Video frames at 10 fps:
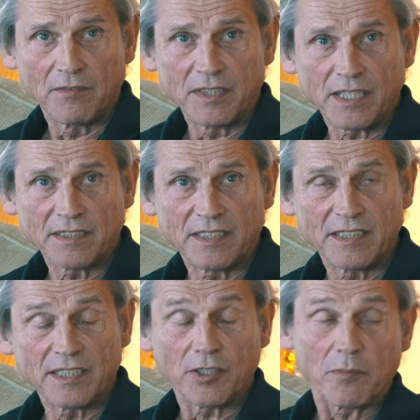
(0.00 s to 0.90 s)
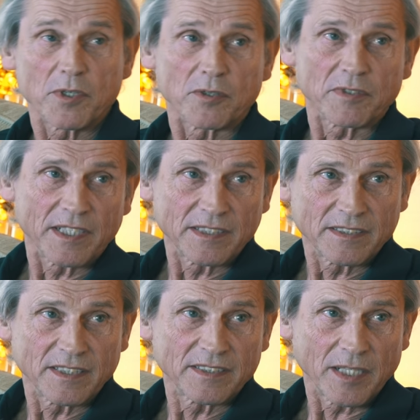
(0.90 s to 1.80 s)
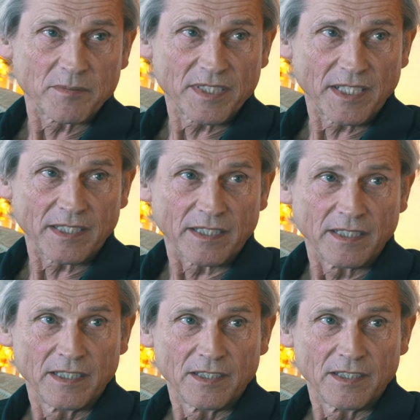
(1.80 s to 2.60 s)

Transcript: uh, we can see in a number of cases the same thing.